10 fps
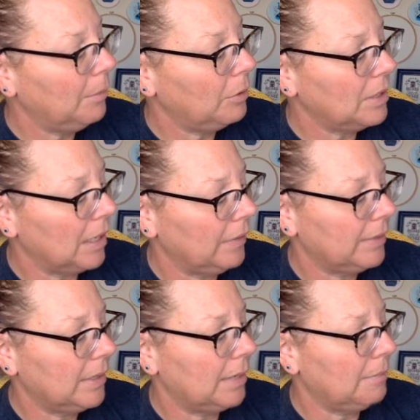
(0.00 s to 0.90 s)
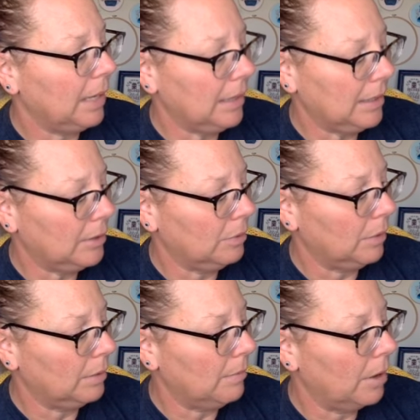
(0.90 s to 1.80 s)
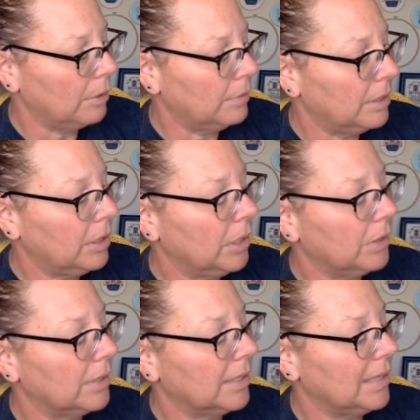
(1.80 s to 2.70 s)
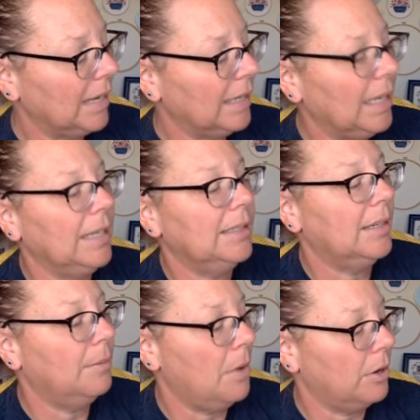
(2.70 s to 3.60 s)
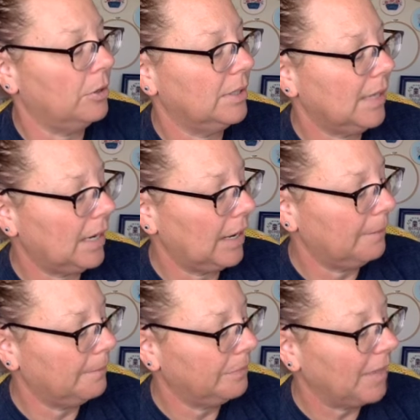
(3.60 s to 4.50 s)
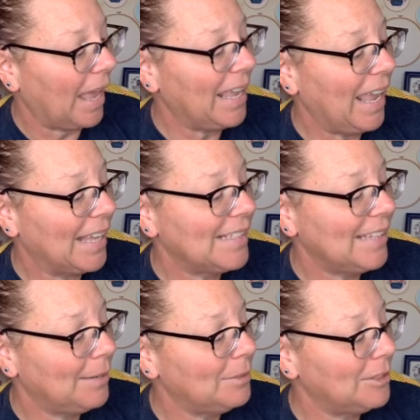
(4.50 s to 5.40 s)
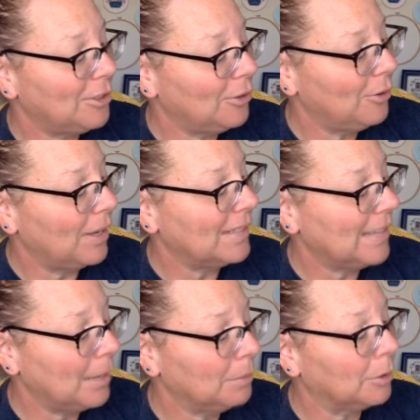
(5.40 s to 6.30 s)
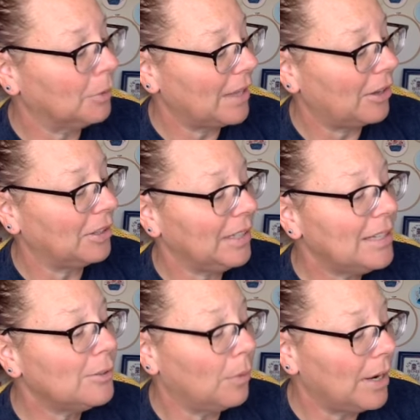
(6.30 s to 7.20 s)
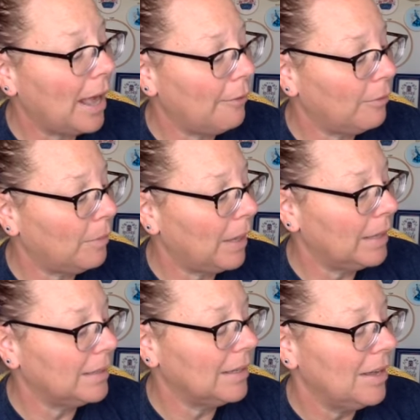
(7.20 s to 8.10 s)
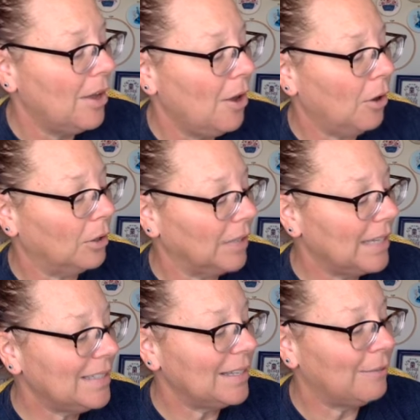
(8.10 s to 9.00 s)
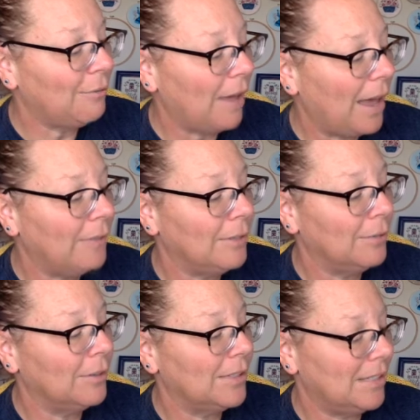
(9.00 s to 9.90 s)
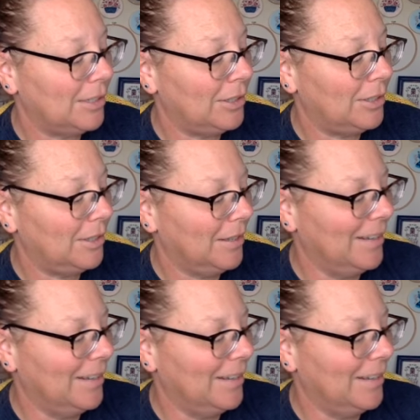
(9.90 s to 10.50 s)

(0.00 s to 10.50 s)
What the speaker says: motifs and methods with modern materials and techniques in a modern setting. I can't seem to do a sampler without at least one alphabet or less than 5 different stitches.